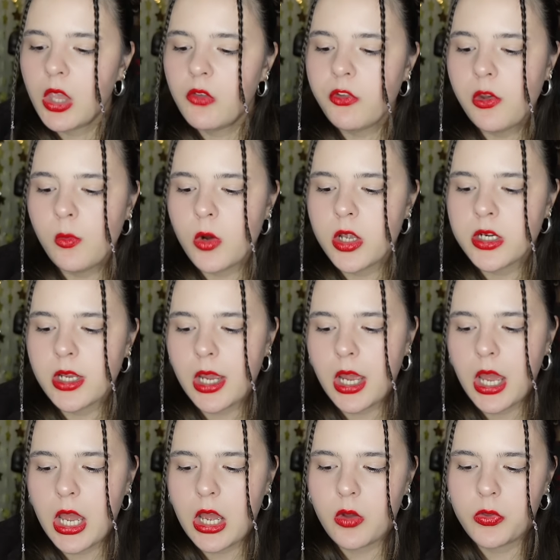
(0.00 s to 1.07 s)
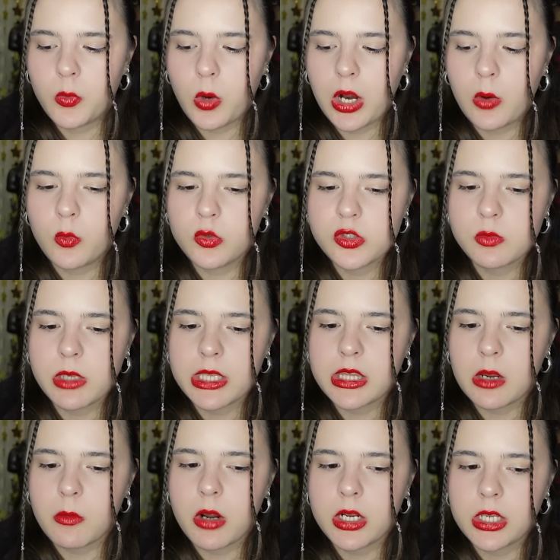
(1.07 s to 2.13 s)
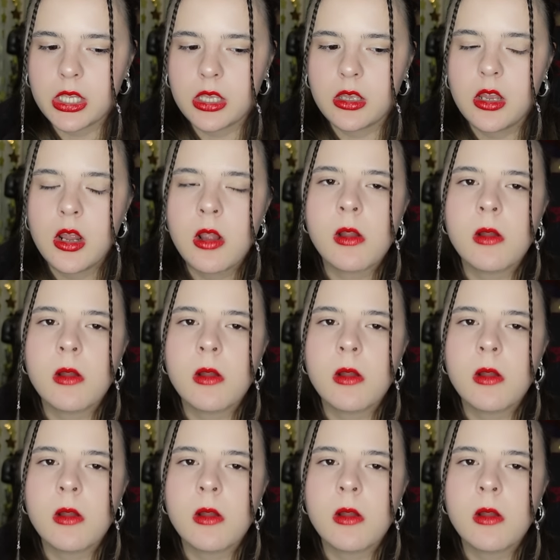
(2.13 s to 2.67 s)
If you wonder how the werewolves make their money,